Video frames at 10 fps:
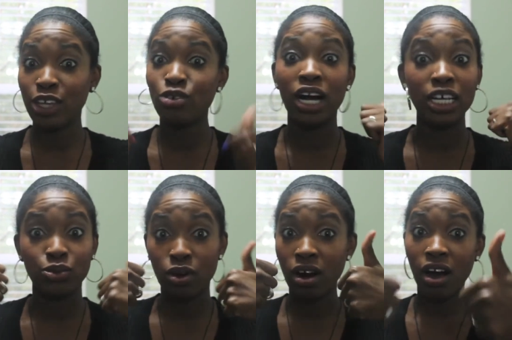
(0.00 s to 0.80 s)
You guys
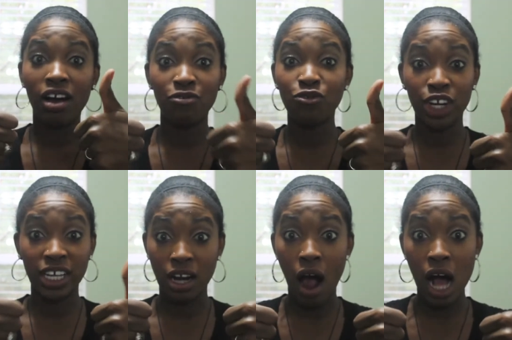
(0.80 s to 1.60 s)
were
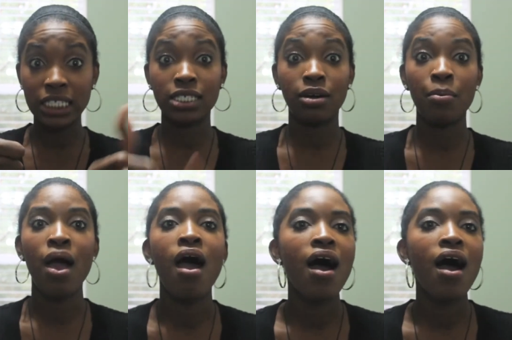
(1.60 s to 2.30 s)
freaking awesome.